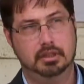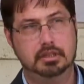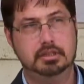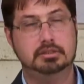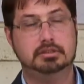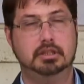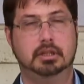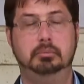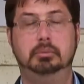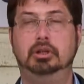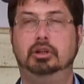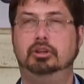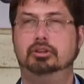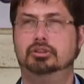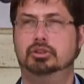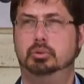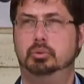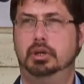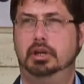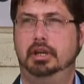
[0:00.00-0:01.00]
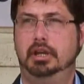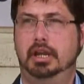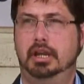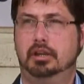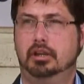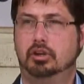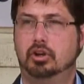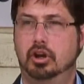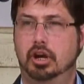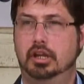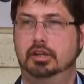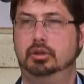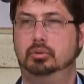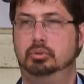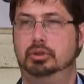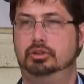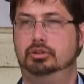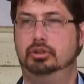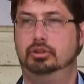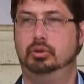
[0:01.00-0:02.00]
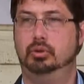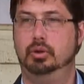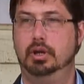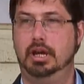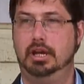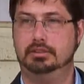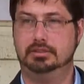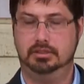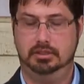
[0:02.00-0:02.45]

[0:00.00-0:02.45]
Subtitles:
similar to what an anaconda would do as